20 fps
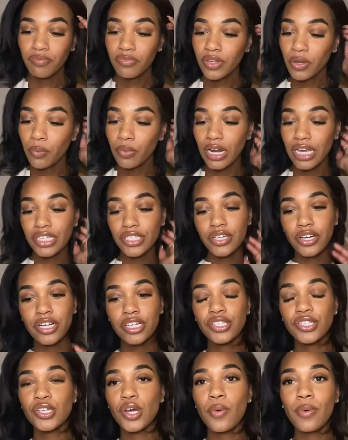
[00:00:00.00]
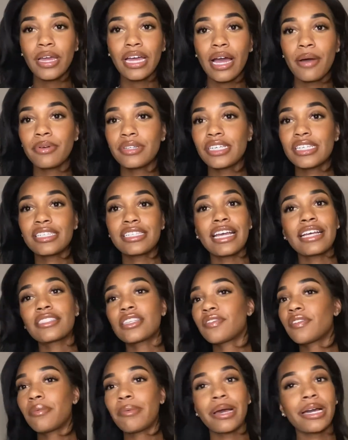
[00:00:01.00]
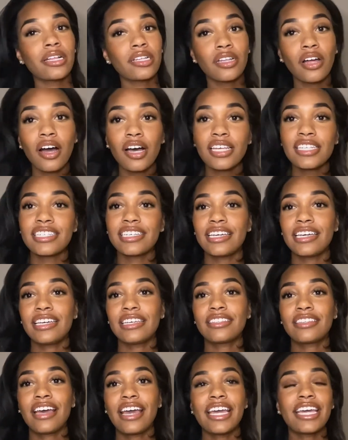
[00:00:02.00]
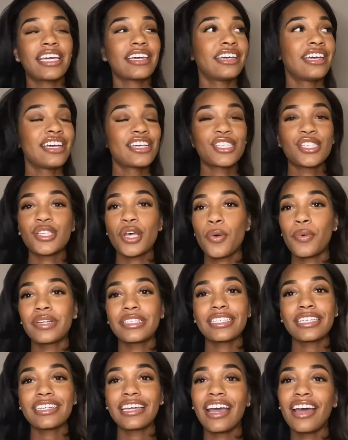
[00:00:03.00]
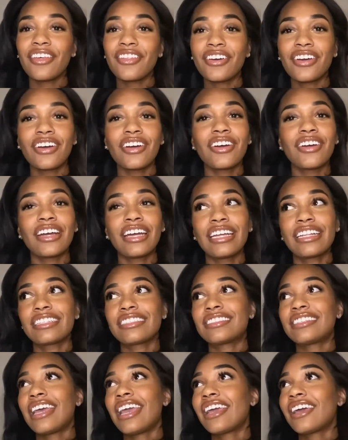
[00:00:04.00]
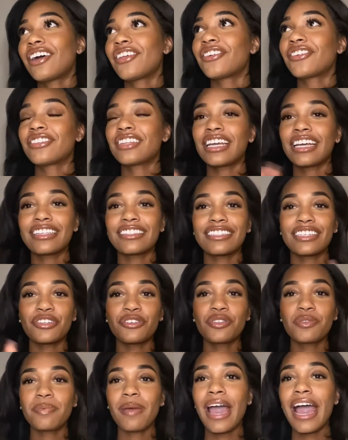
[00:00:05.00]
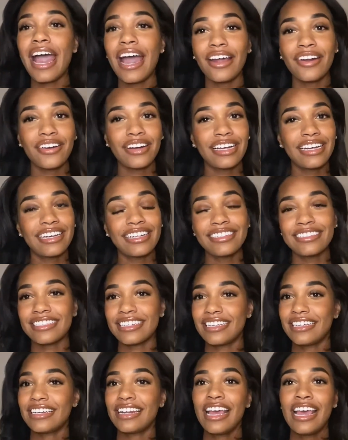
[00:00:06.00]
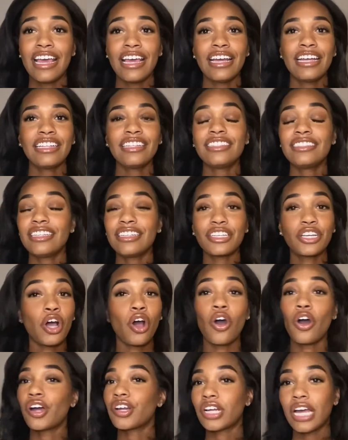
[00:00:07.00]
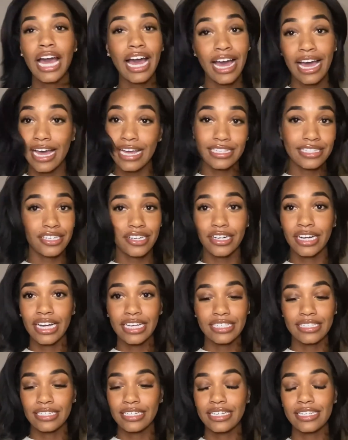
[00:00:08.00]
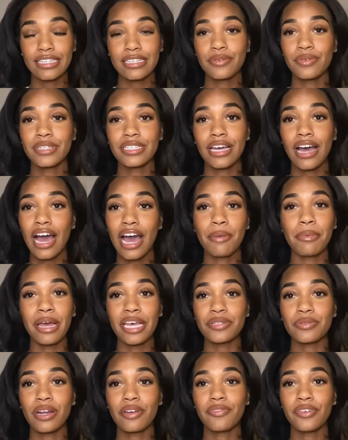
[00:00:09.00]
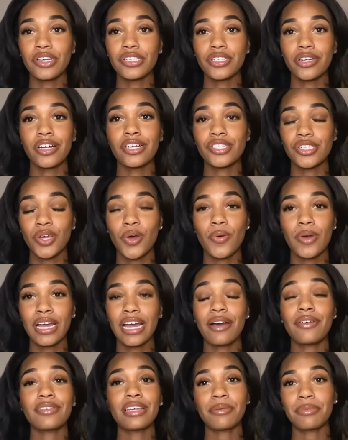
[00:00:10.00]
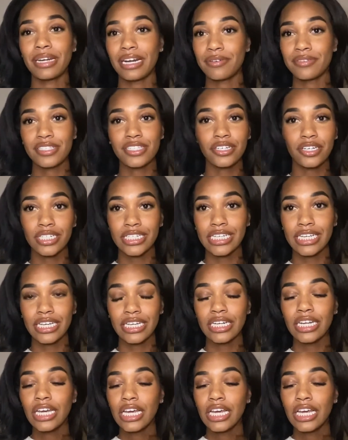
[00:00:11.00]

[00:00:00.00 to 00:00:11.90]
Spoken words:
when I started sewing, I would just take stuff from my closet and like sew it together and take other things and use patterns and all kinds of craziness. It was a hot mess when I first started sewing. I mean, I was 13.